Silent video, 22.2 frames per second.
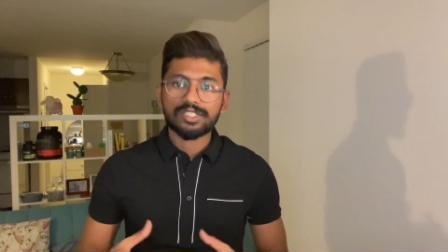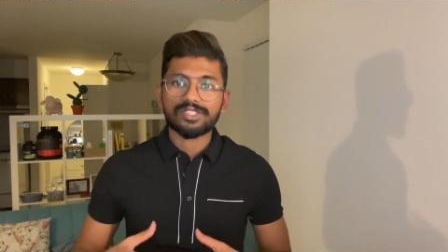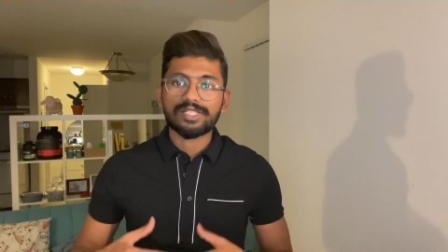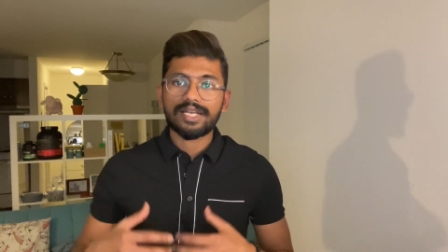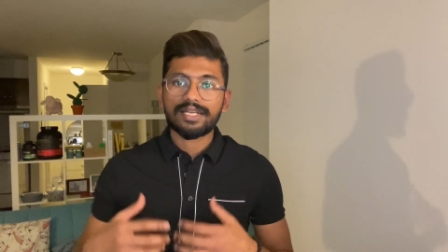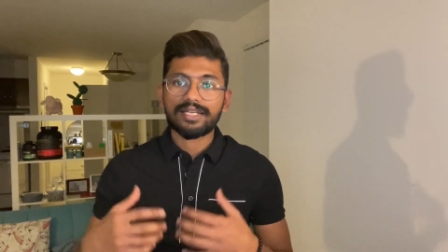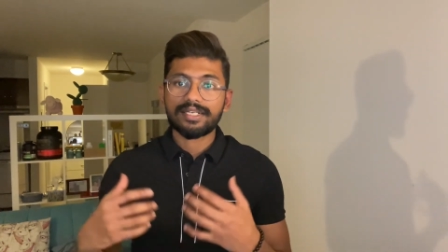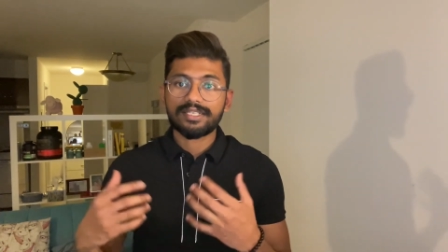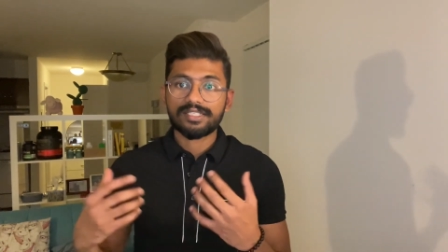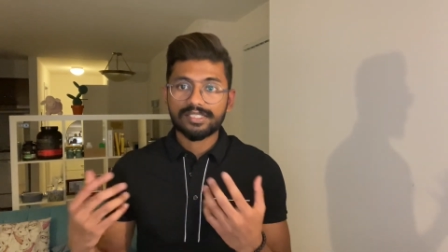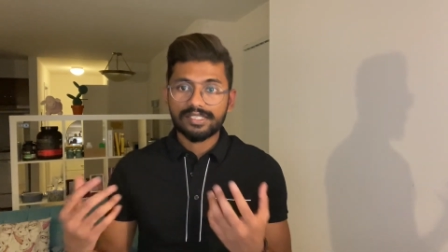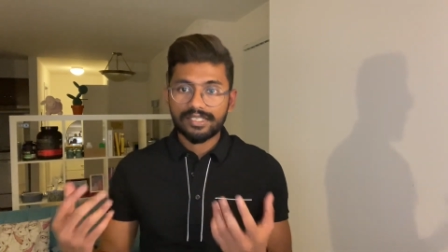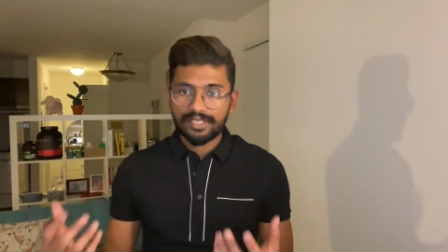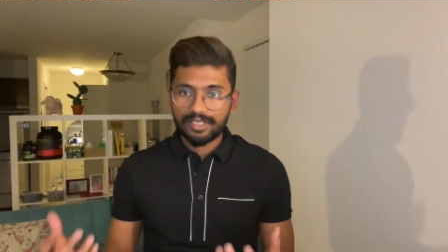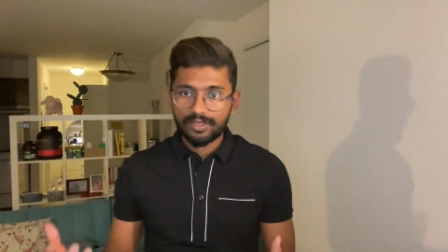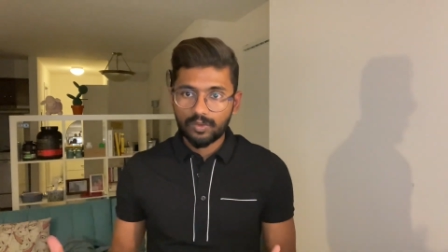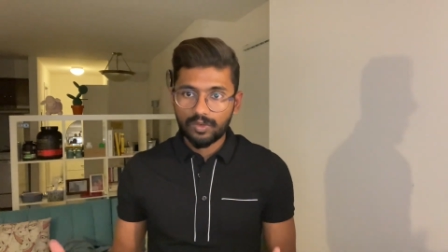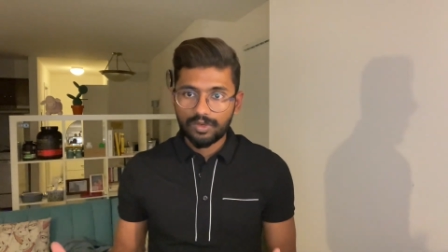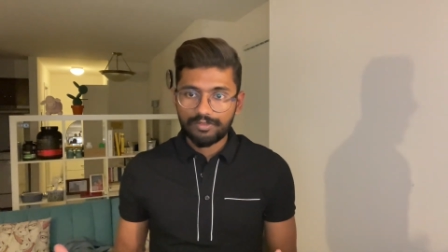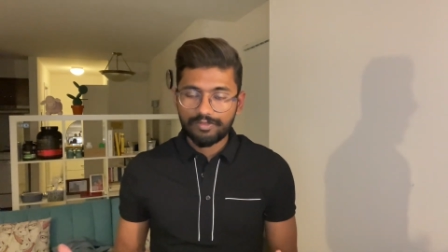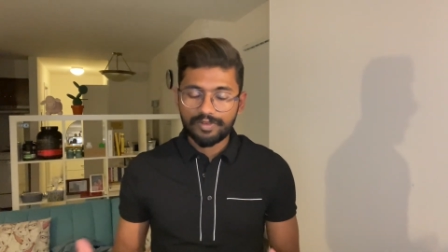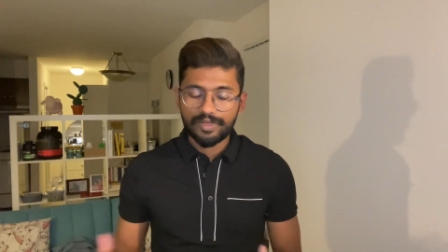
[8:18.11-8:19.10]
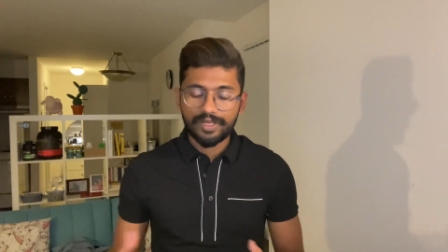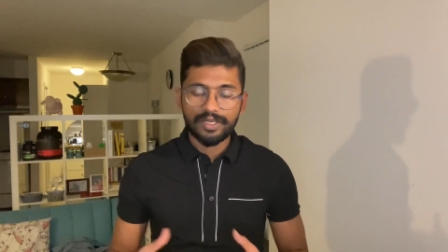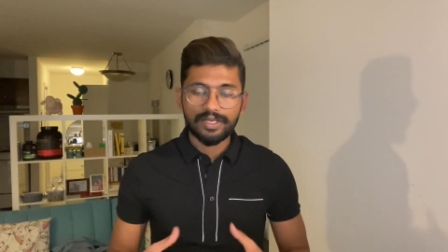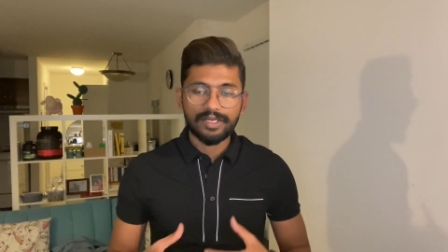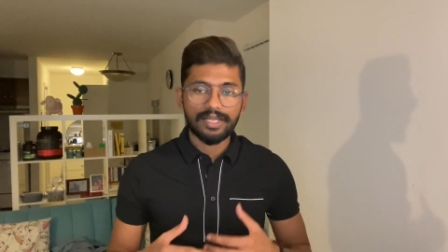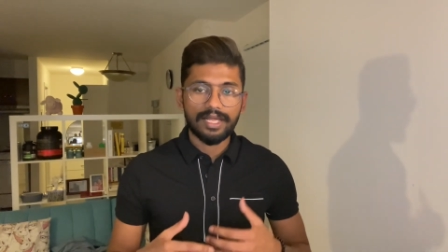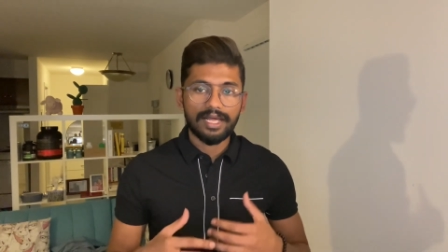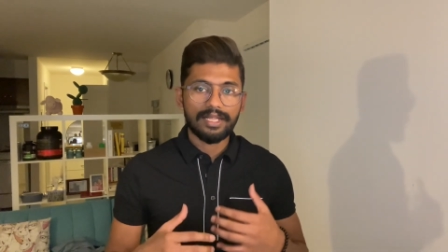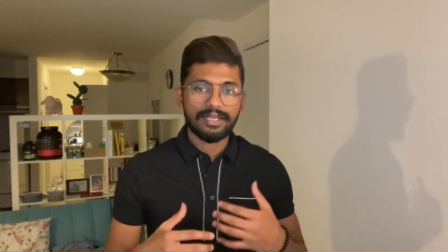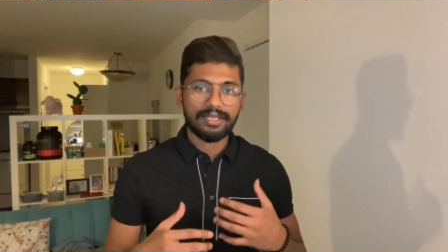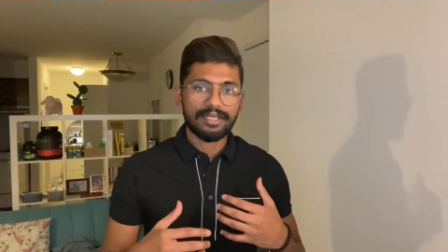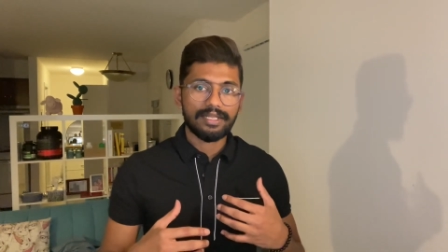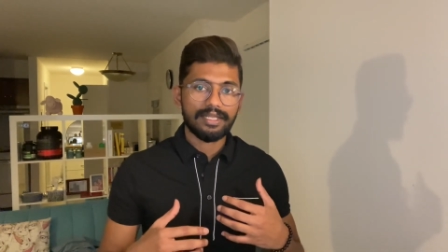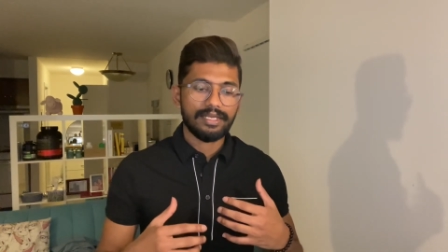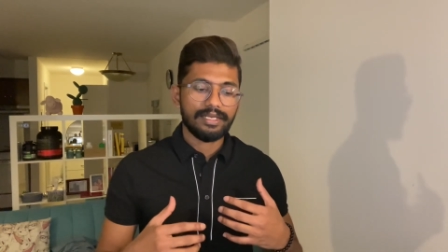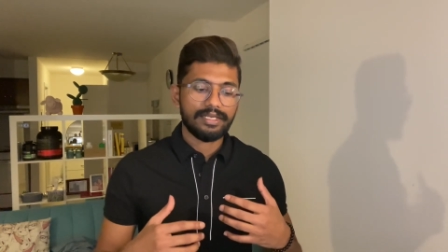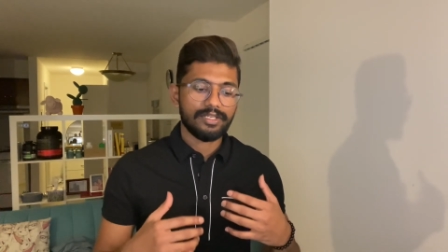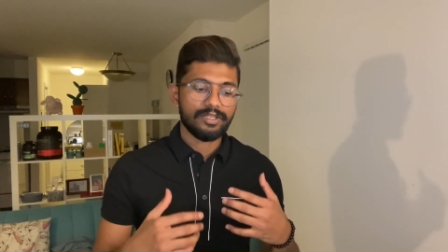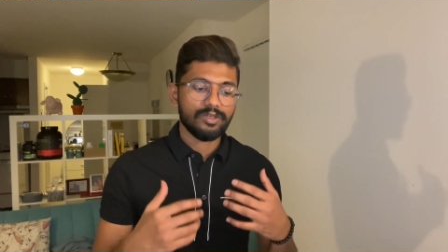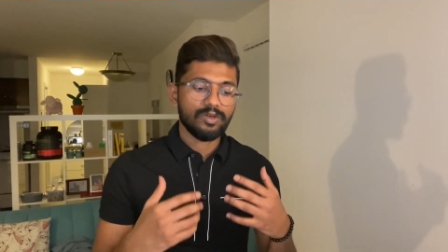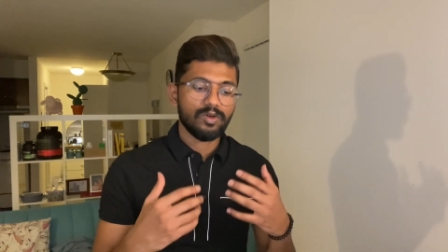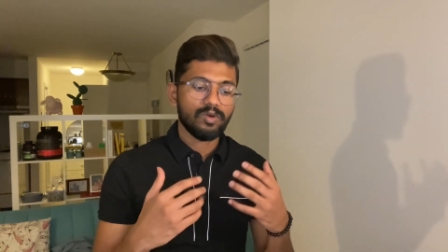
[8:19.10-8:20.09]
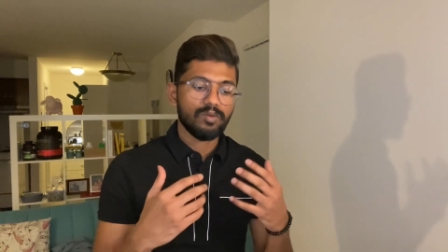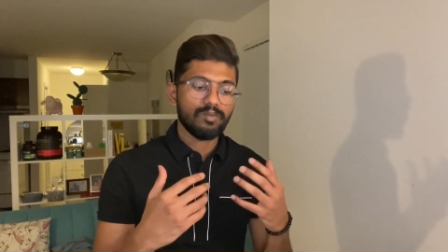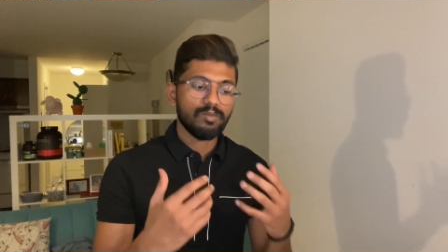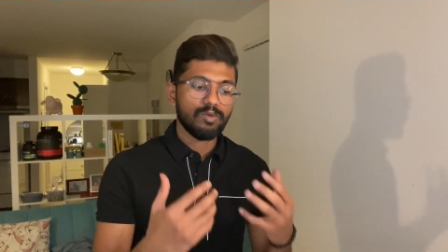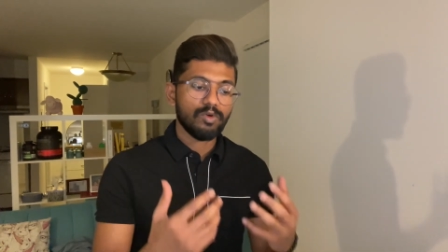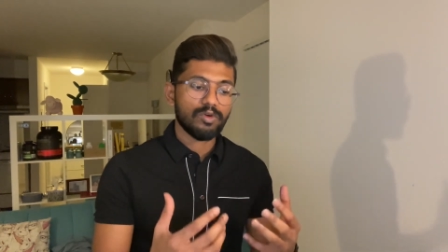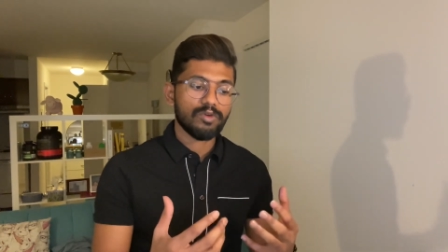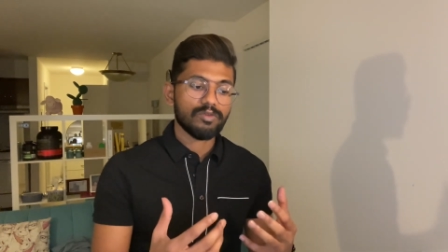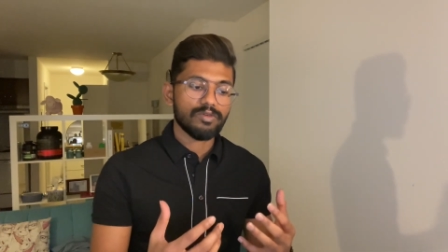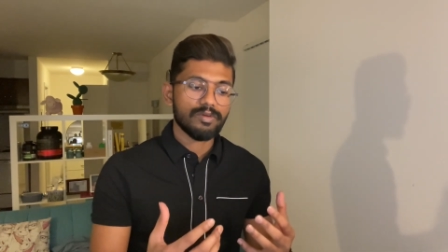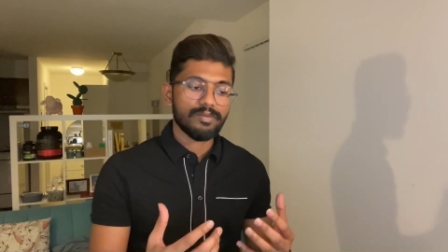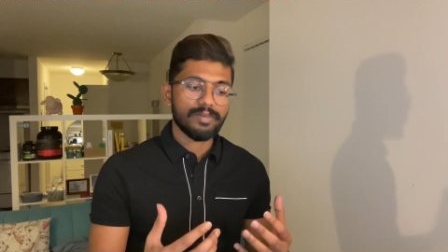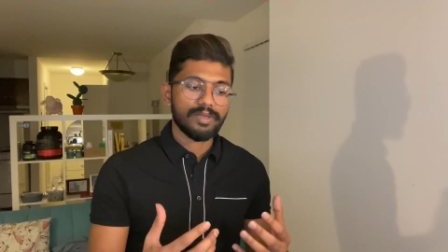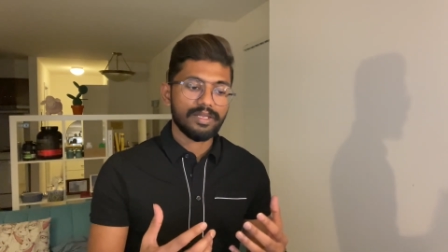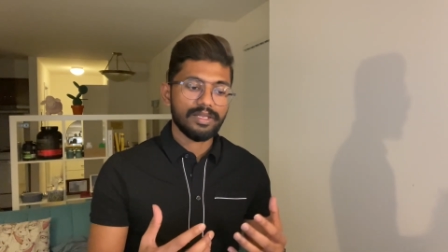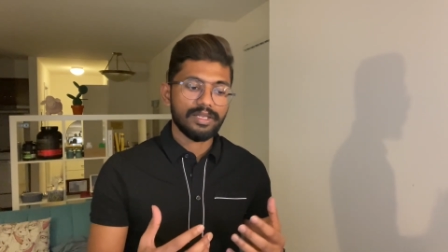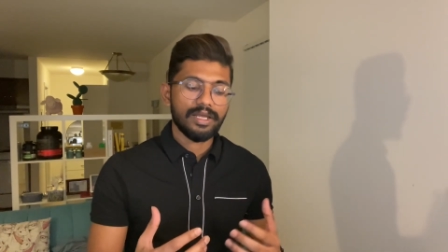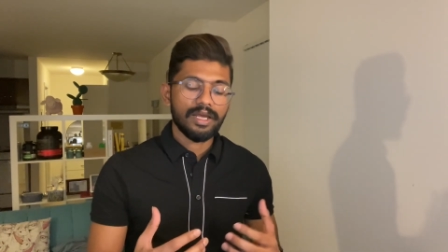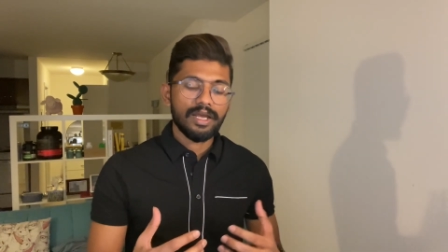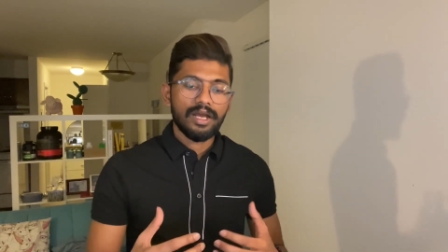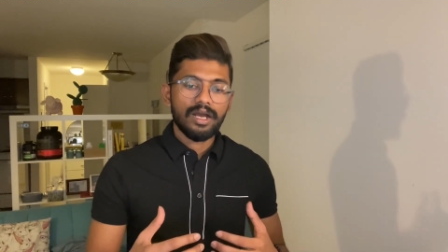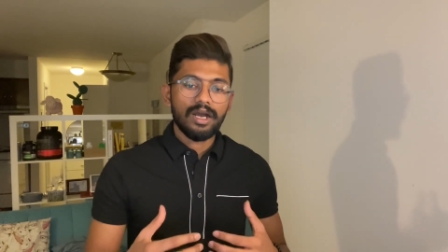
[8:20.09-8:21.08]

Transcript: that it's an equal field, and like, you know, more women